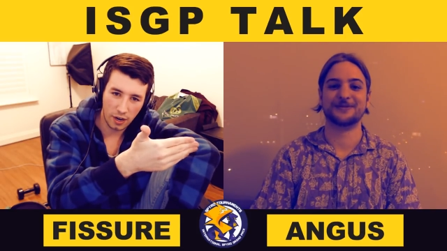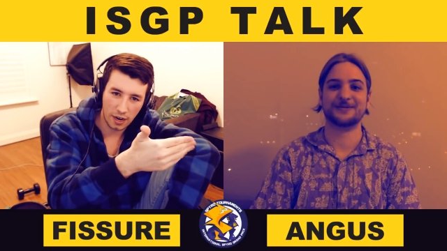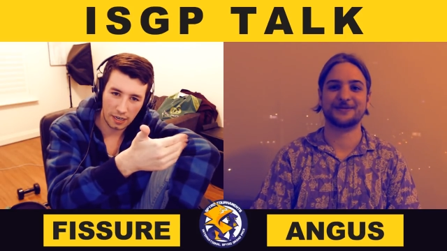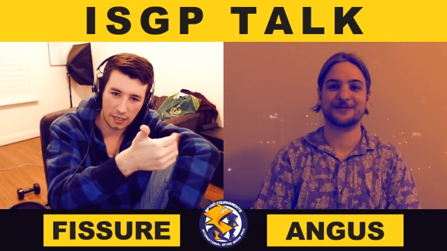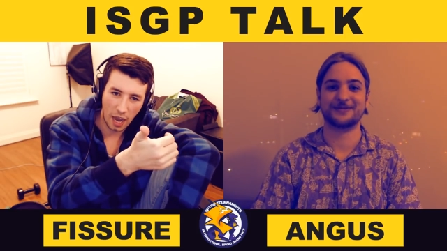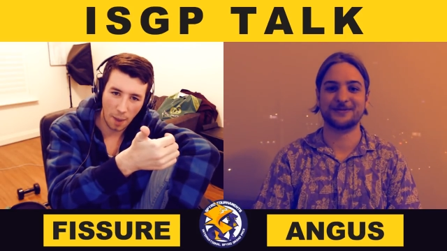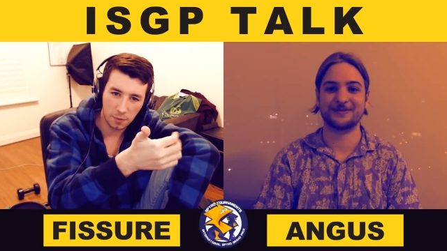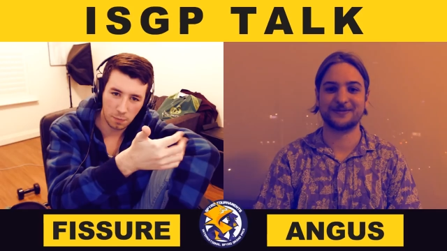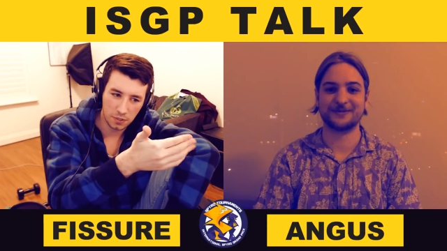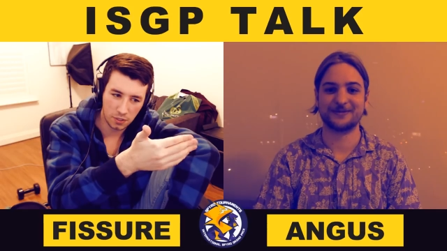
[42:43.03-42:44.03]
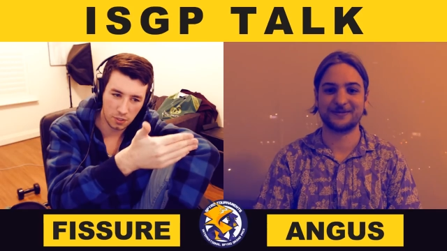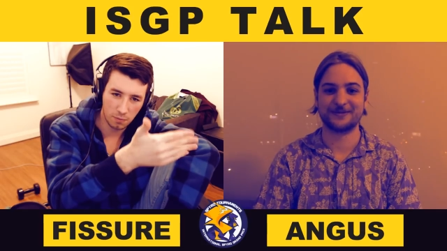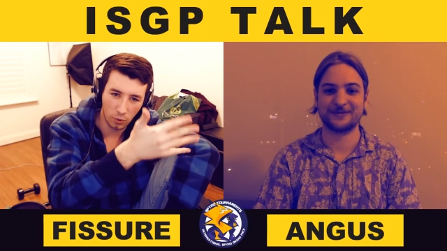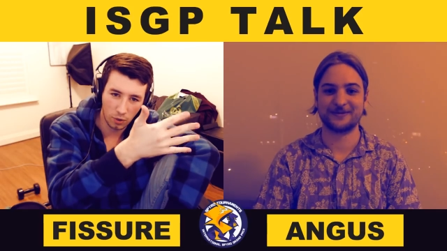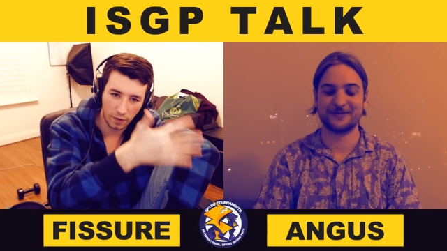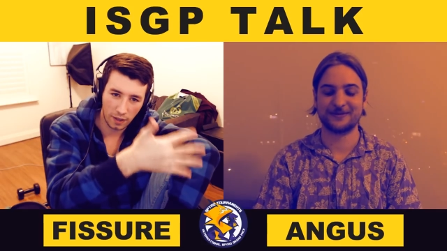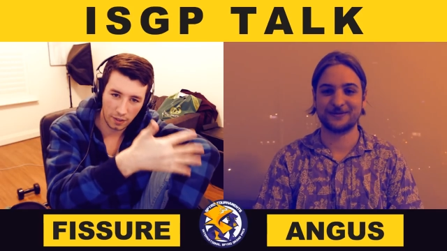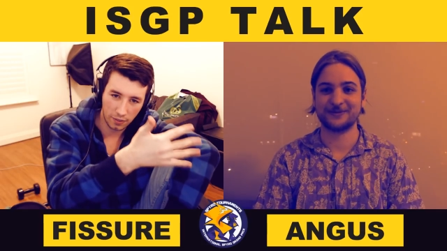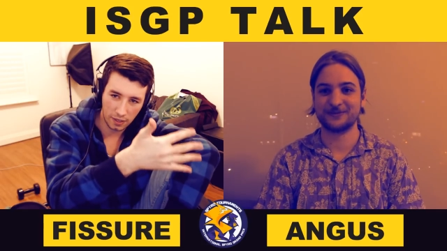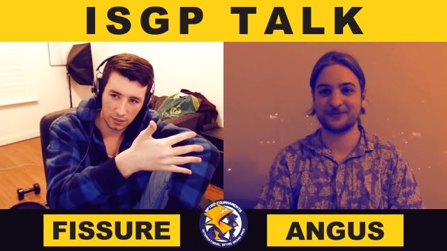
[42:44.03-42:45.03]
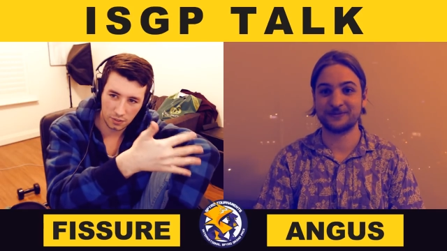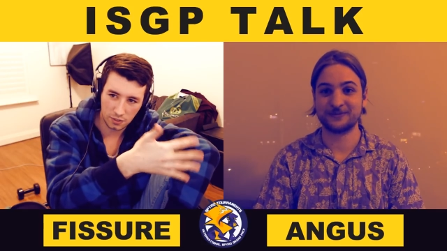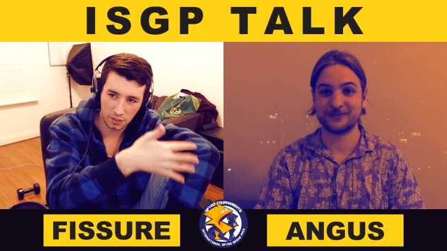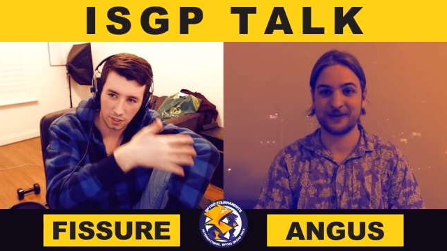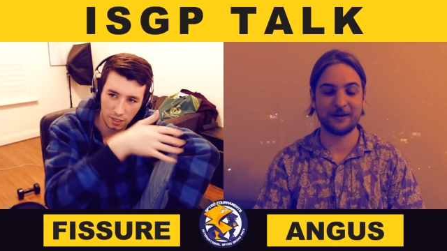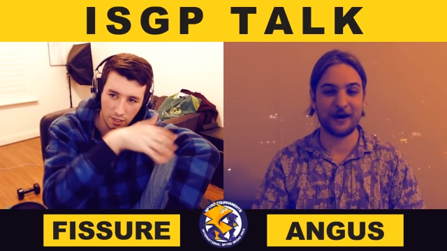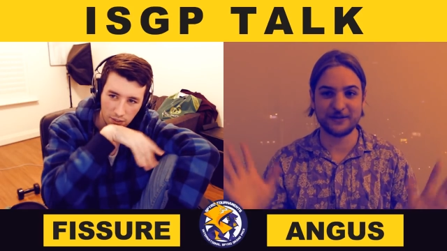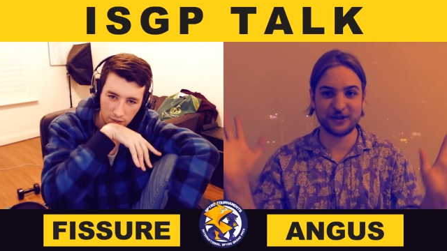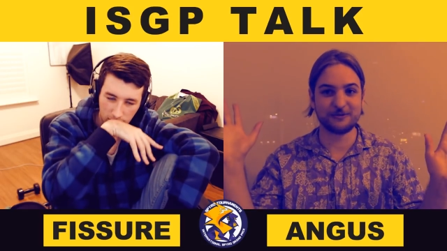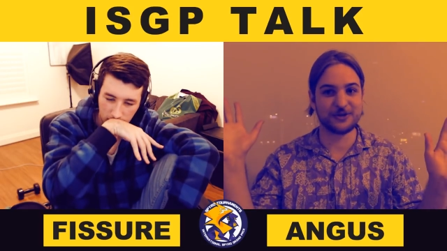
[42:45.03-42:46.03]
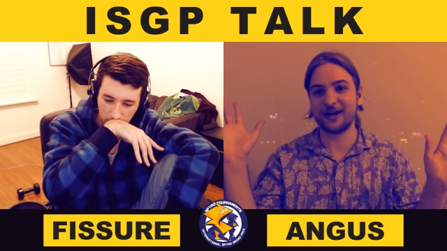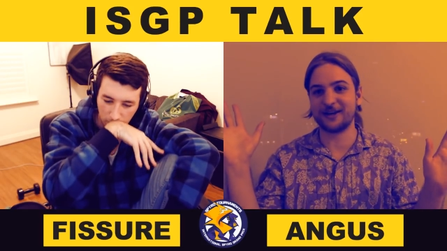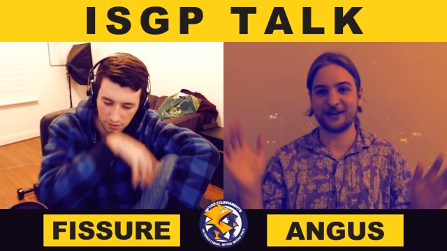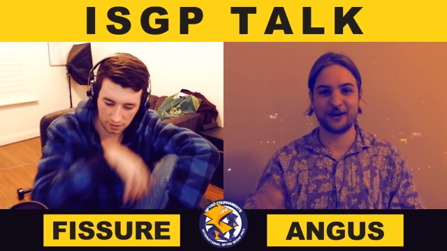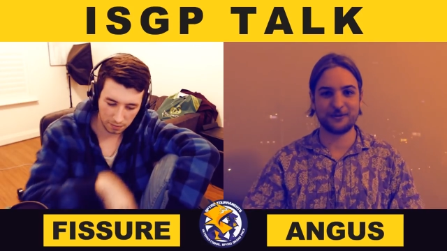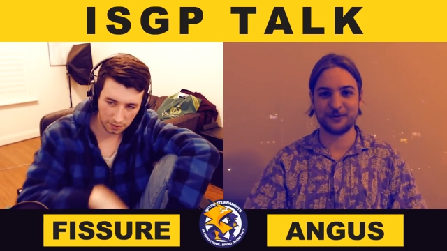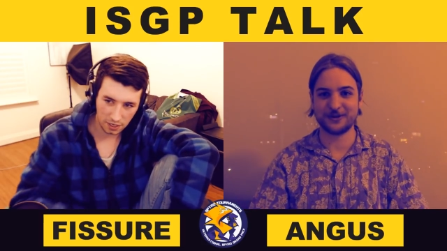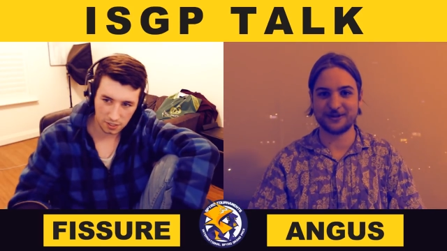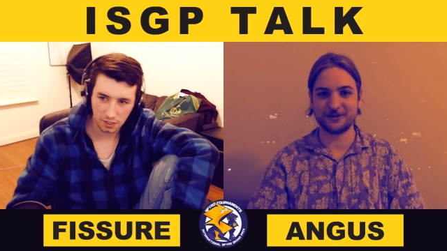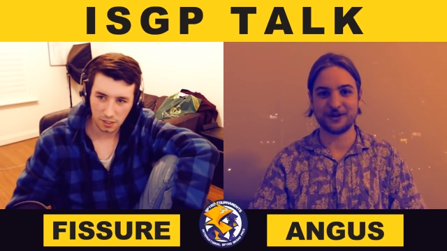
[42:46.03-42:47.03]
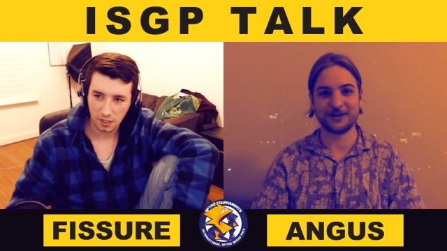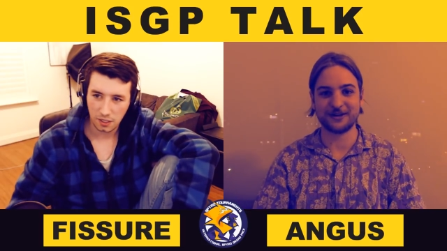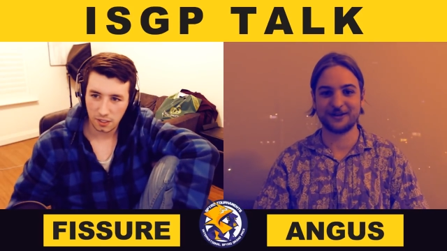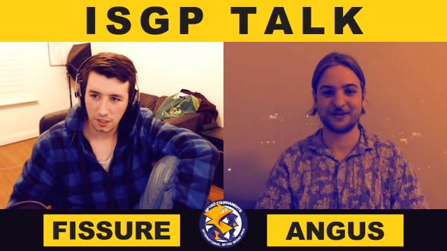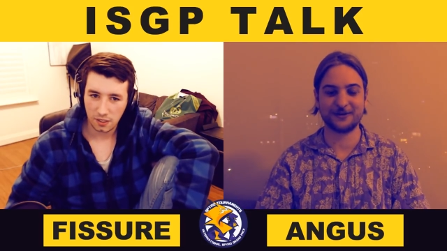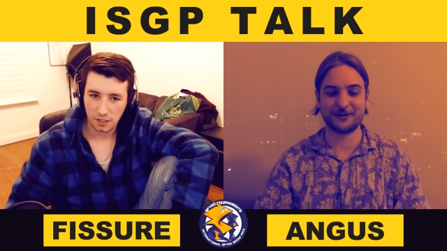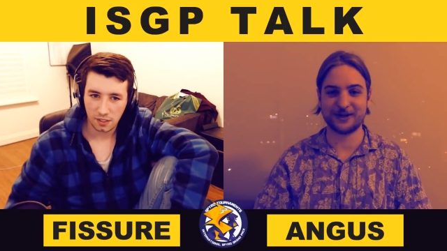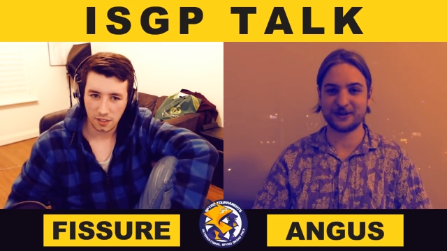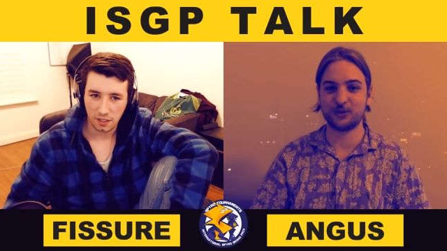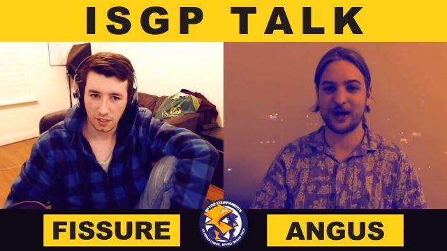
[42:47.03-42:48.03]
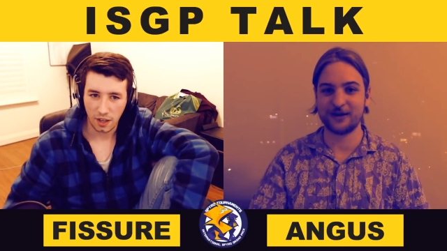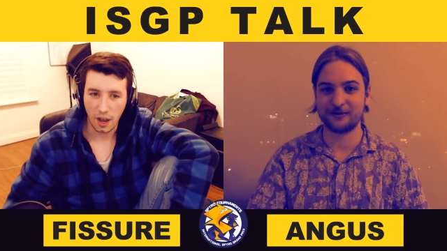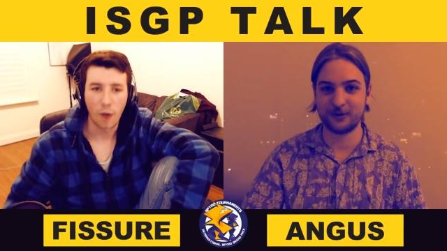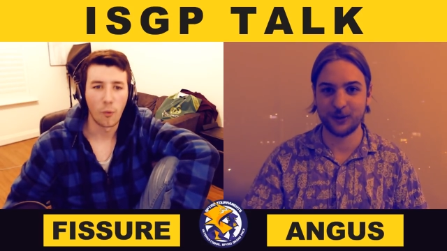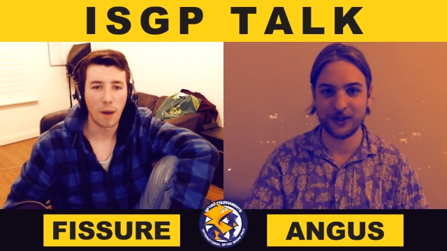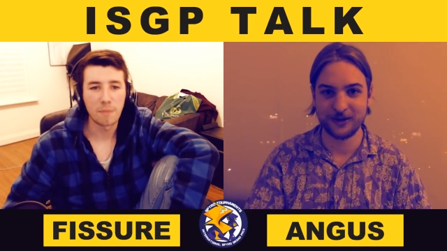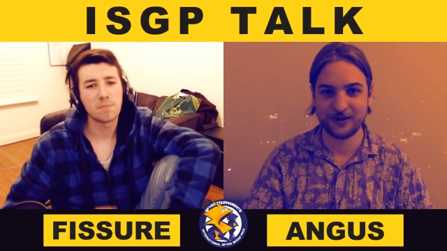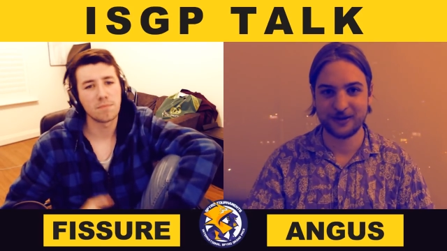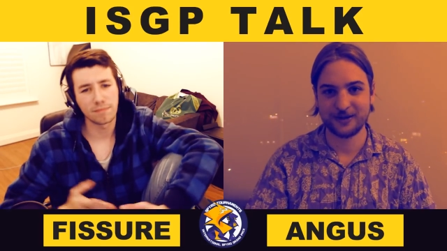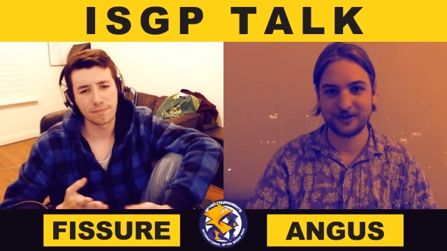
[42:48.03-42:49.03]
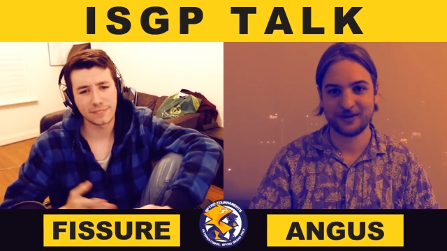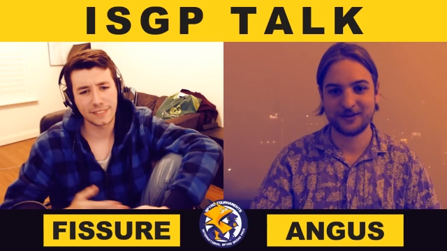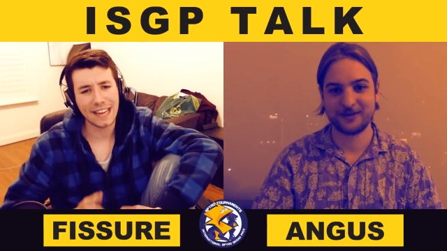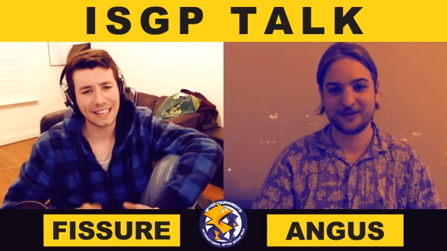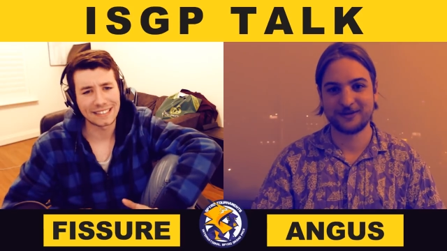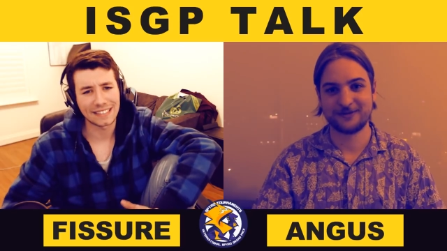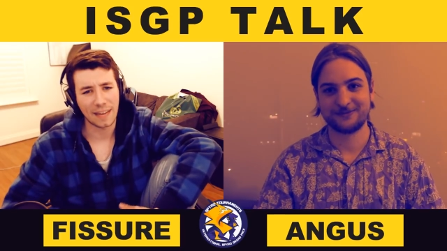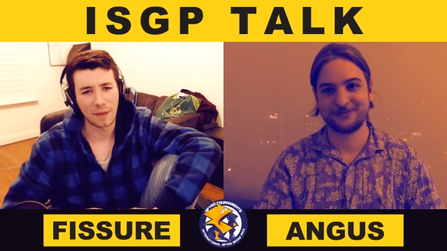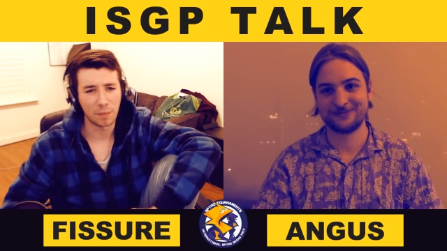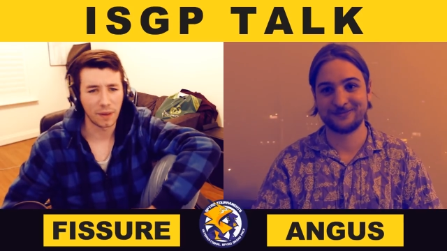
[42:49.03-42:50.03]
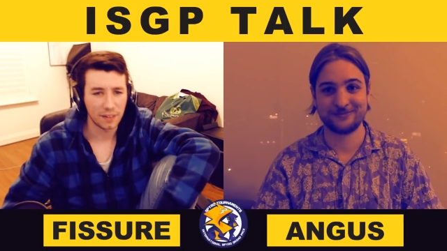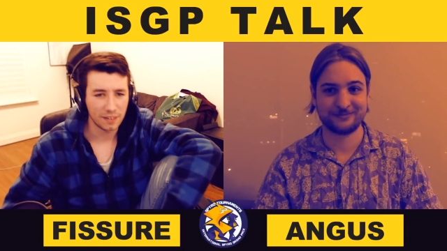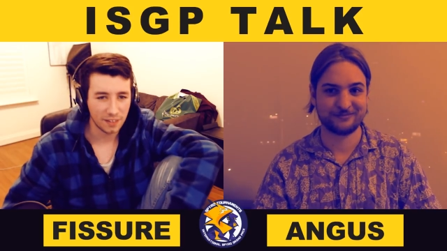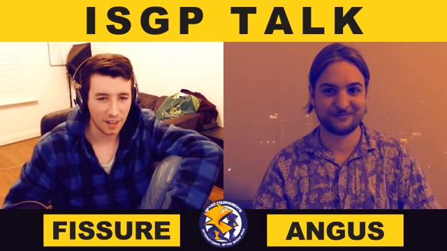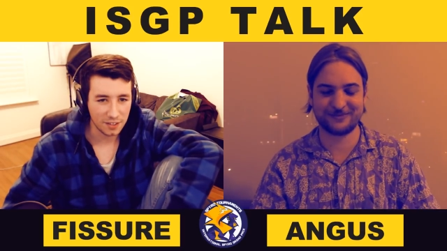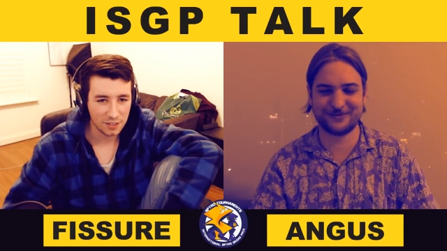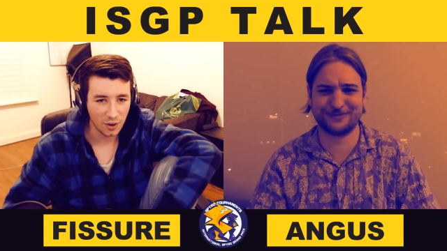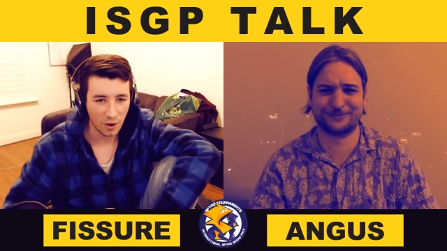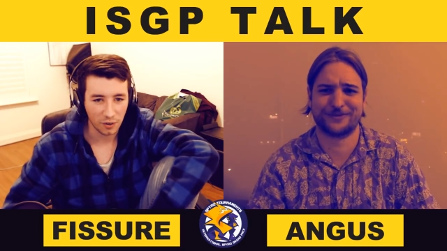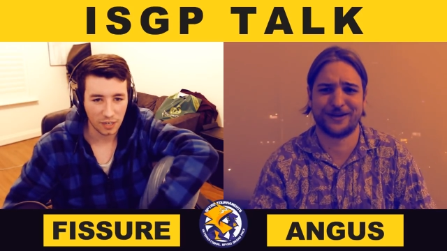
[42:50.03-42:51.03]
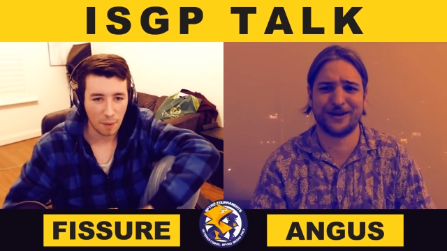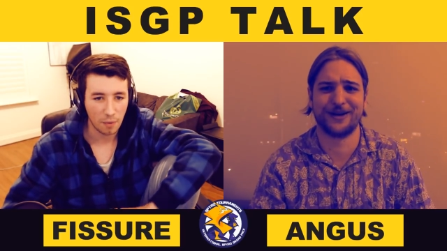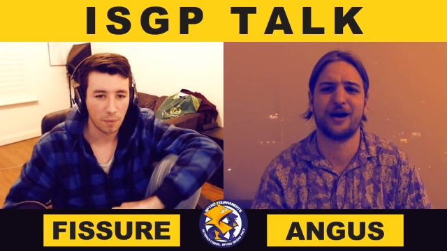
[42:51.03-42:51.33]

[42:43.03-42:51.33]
Speaker 1: is not in a cupped position, more of a thing.
Speaker 2: Just. I'll, to... I'll stop shaking. I
Speaker 1: hope you're not still shaking. You look like a twat if you are. Uh, well, I'm shaking something, but you know, it's not on